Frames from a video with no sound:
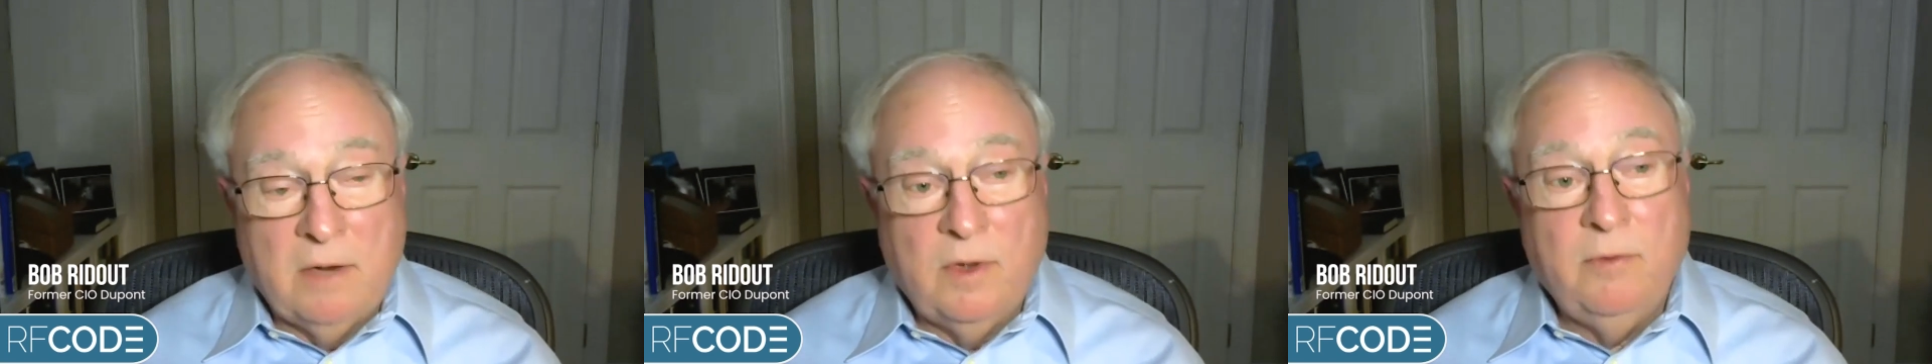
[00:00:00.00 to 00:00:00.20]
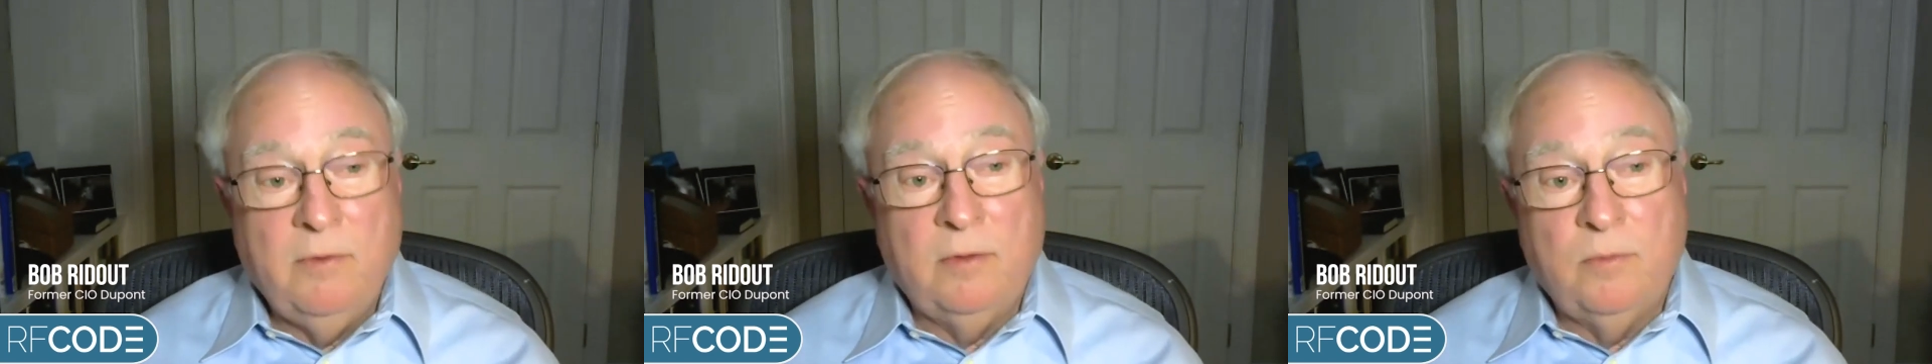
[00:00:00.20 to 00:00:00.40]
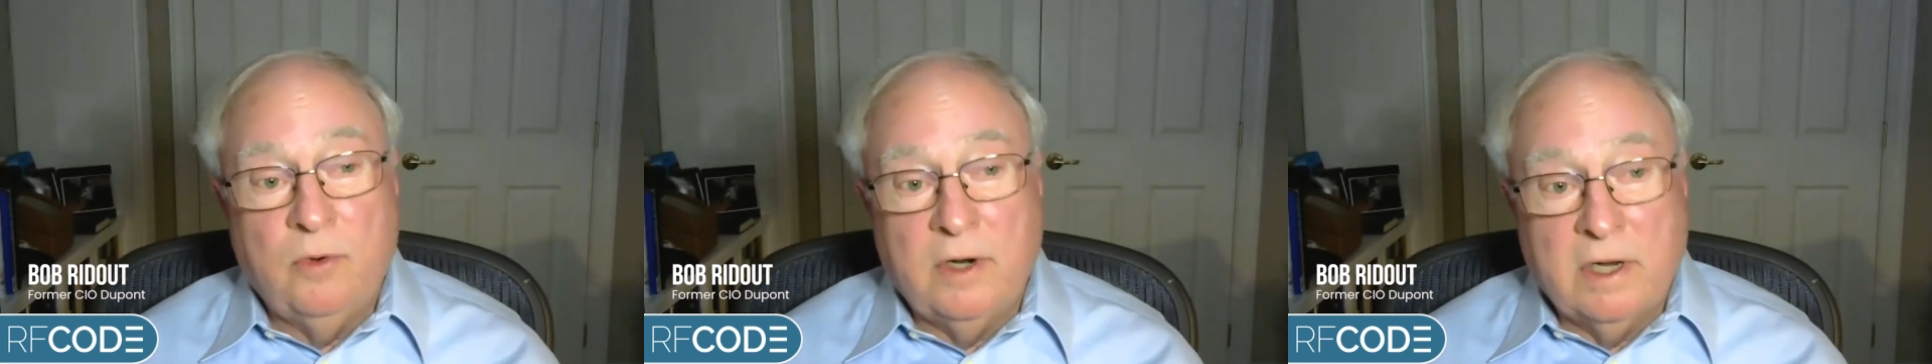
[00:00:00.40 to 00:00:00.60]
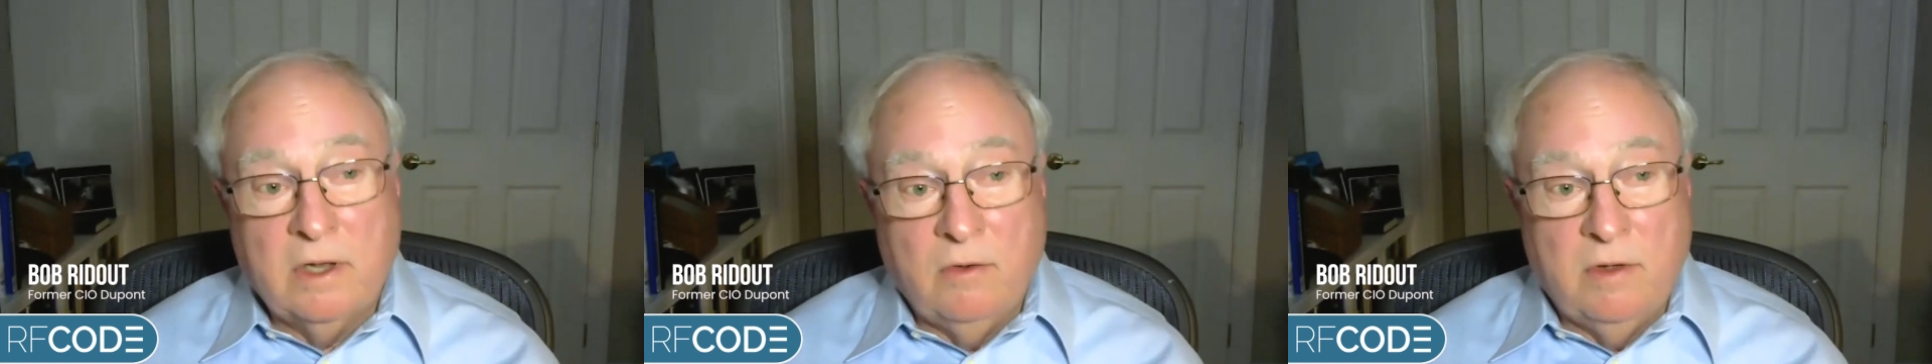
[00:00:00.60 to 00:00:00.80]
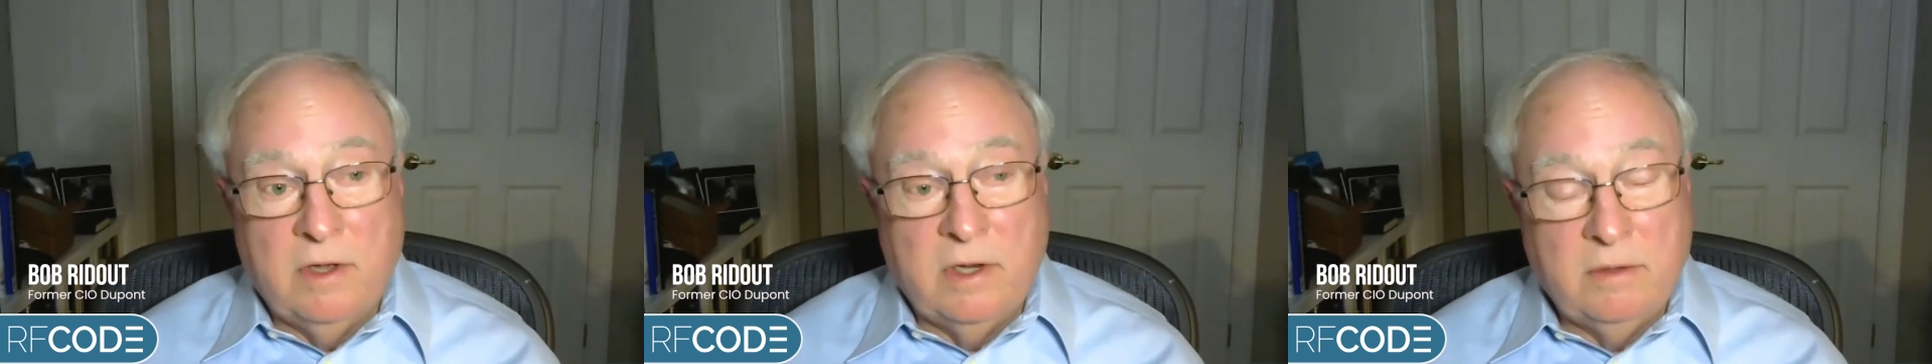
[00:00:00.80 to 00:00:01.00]
we would bring
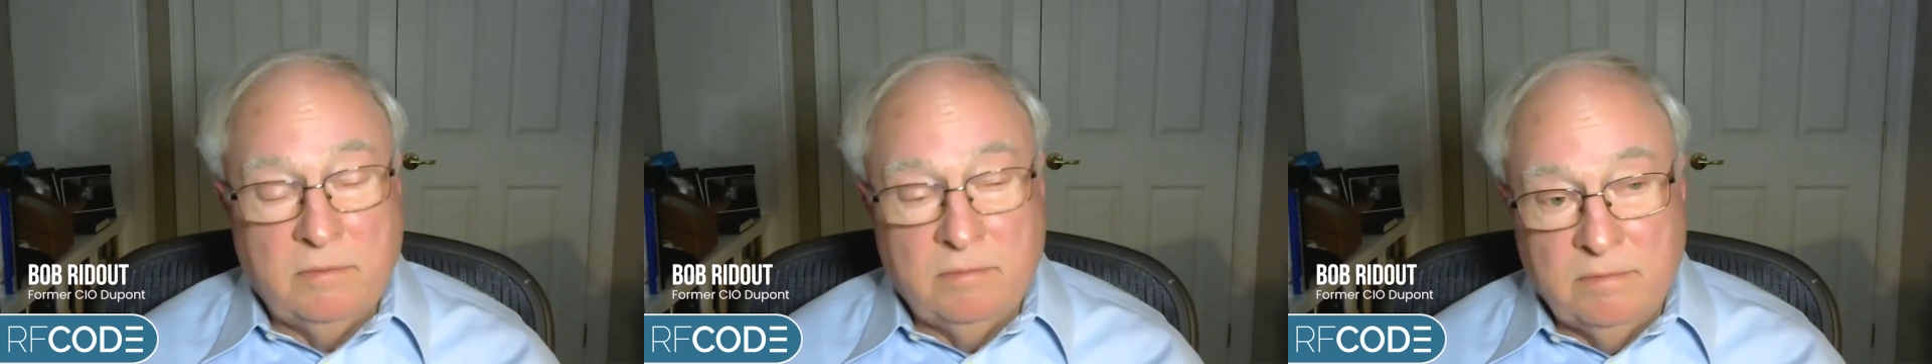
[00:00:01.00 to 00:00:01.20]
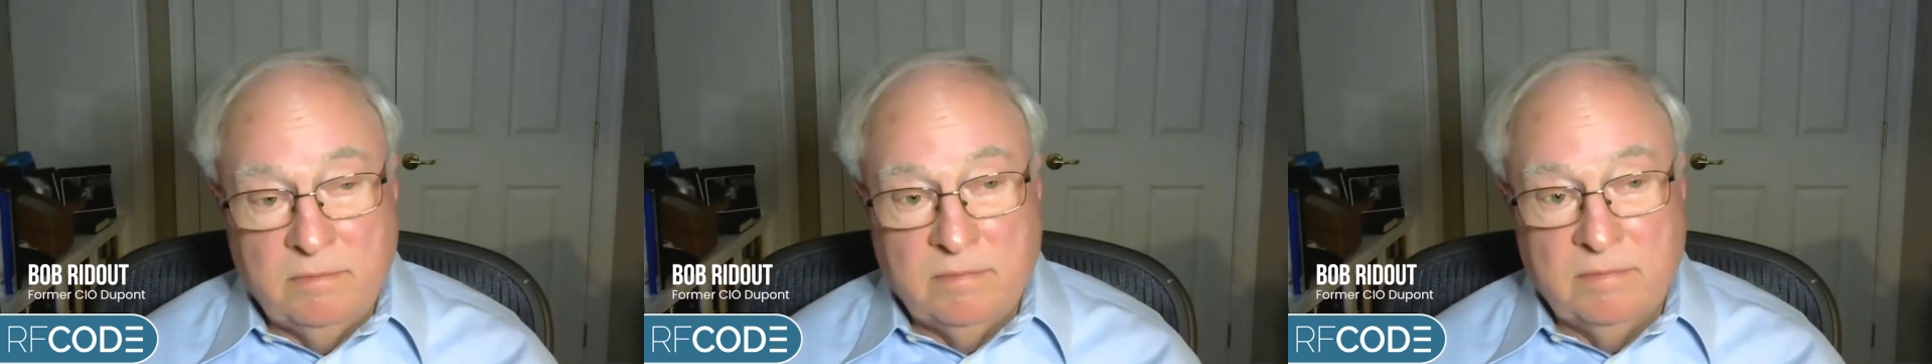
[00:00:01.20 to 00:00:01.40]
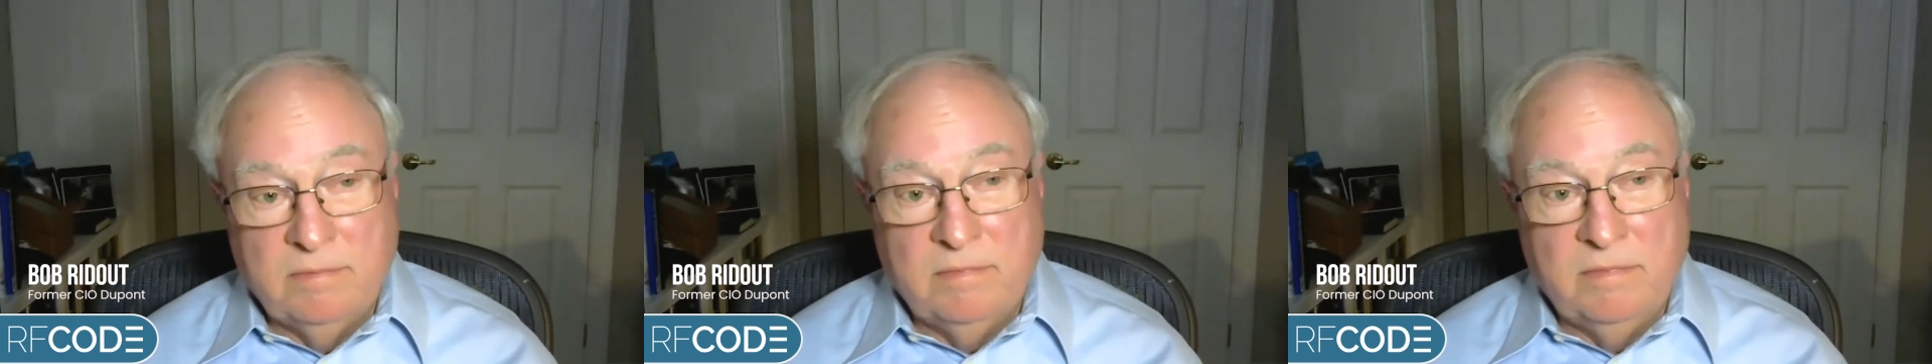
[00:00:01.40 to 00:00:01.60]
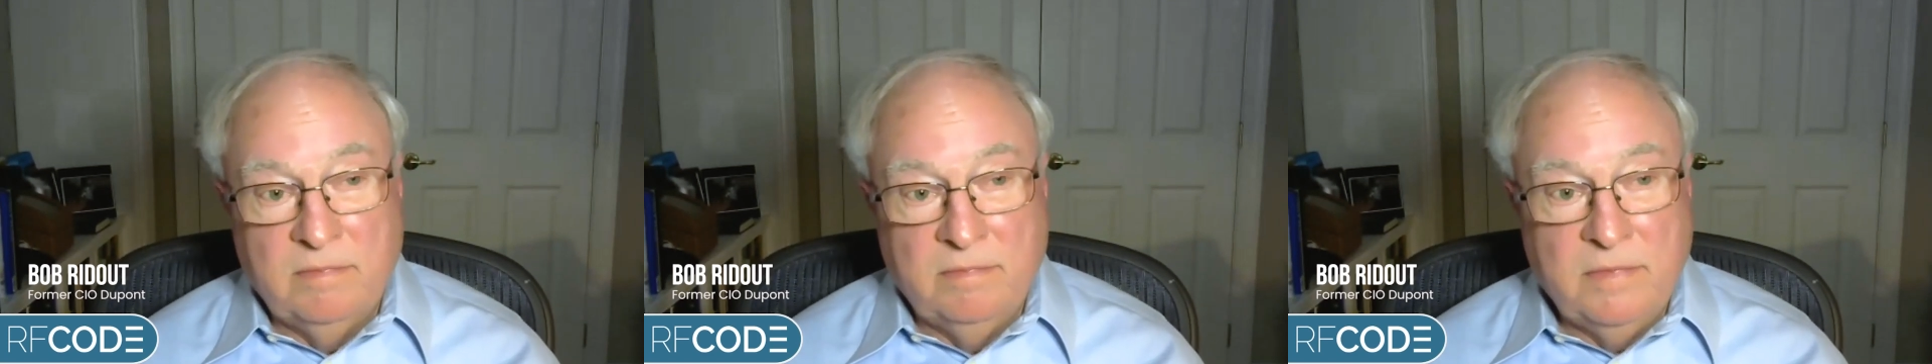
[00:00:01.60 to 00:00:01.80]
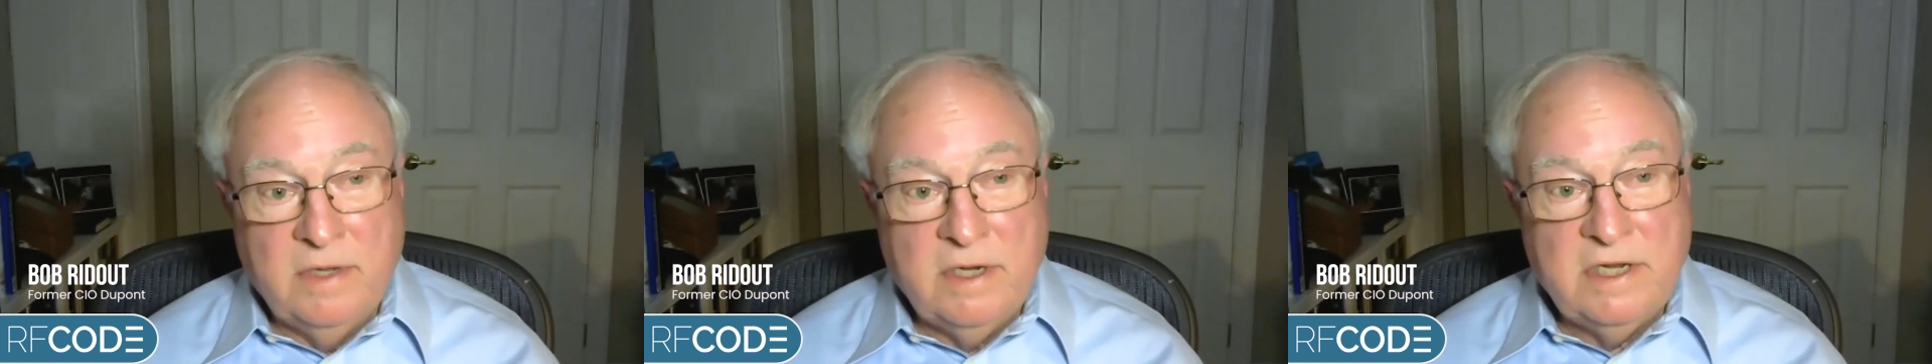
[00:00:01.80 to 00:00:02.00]
on
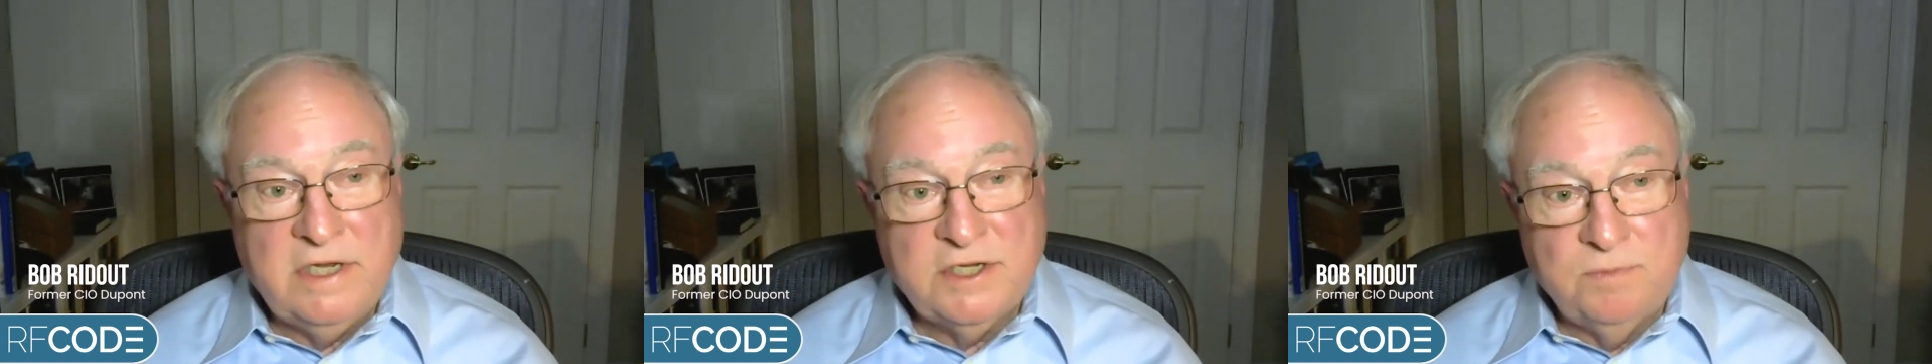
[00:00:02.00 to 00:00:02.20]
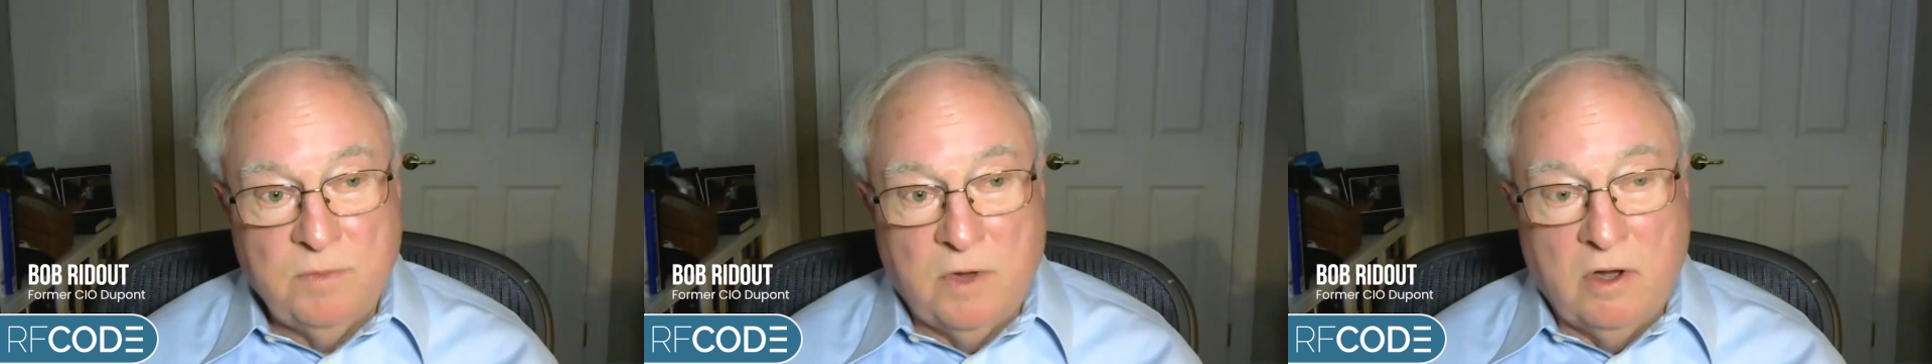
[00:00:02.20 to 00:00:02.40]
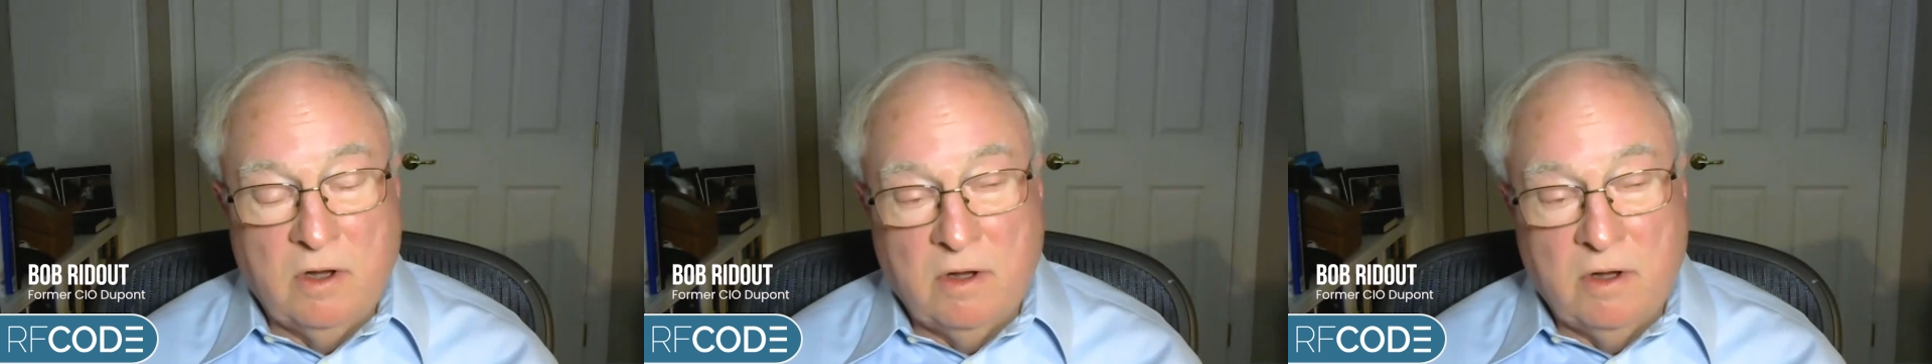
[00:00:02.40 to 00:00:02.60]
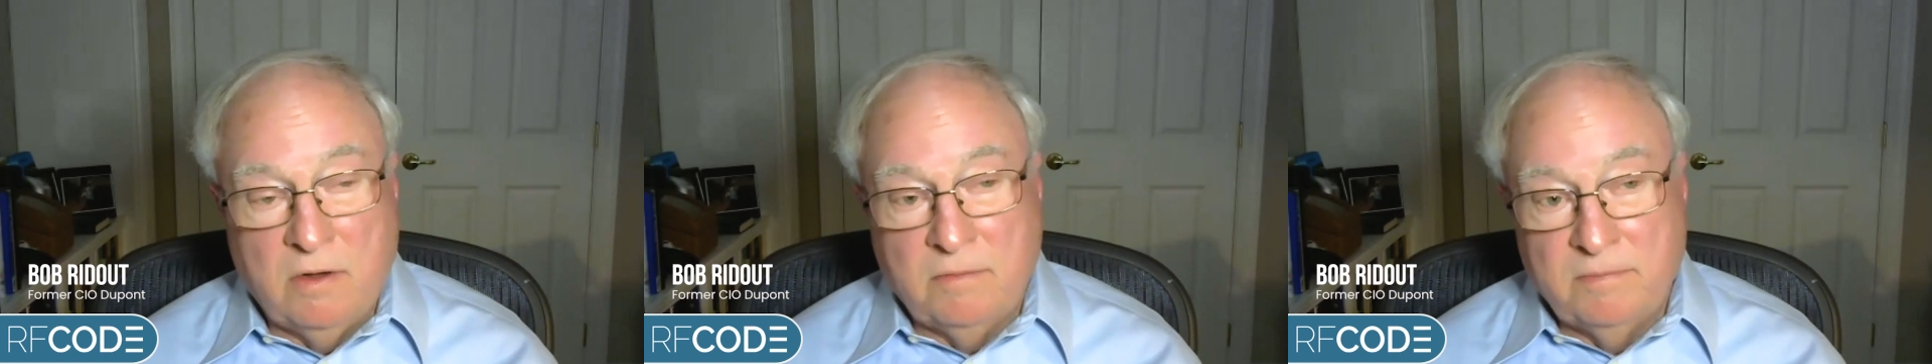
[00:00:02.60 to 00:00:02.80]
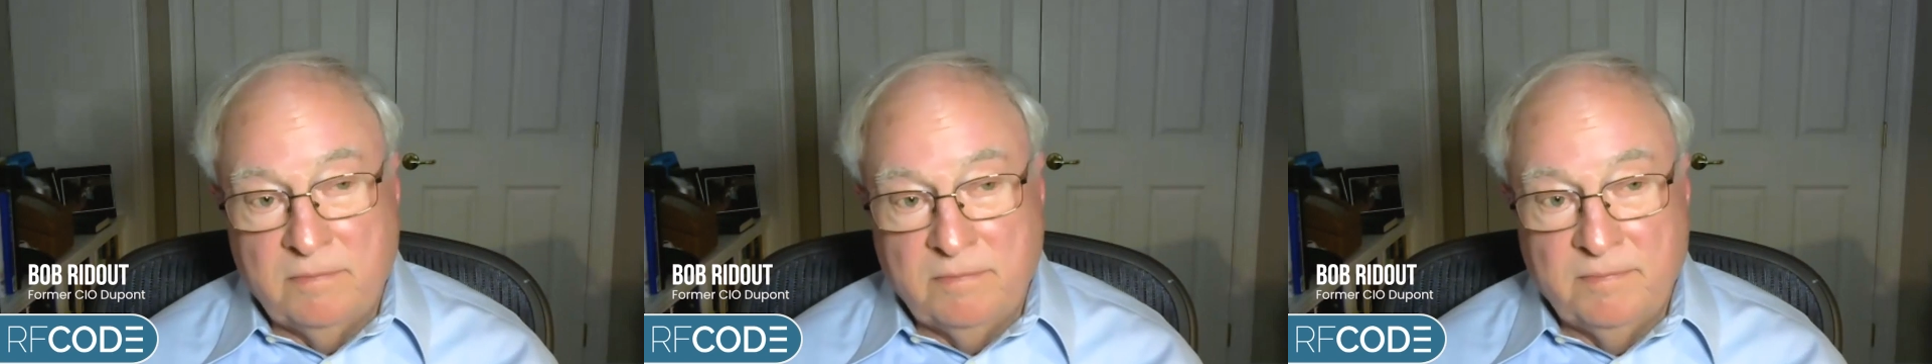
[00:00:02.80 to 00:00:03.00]
many
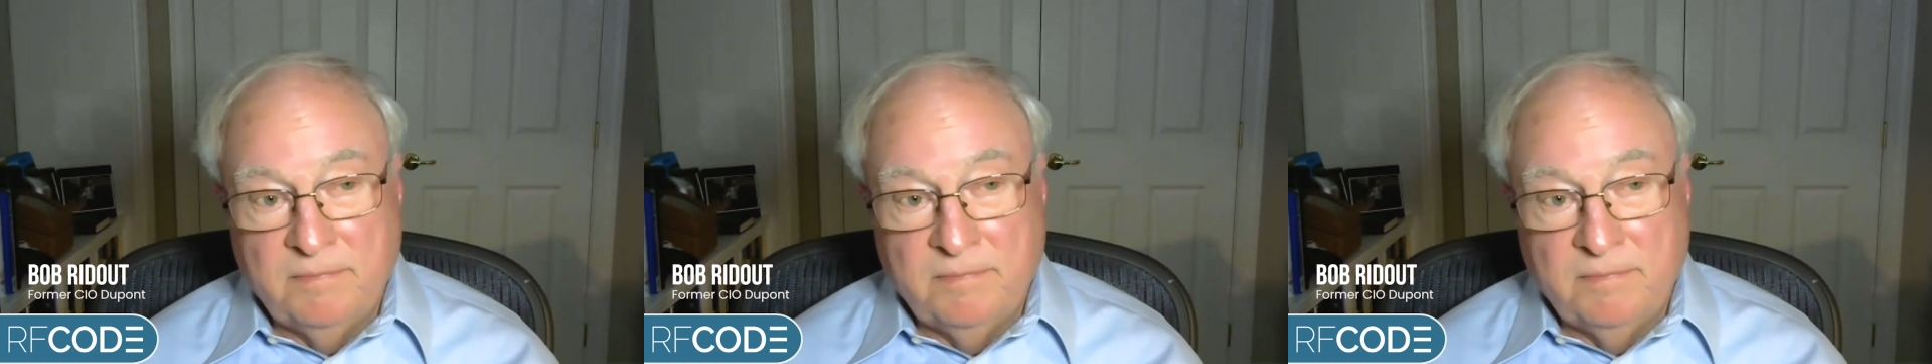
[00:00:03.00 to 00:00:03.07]
small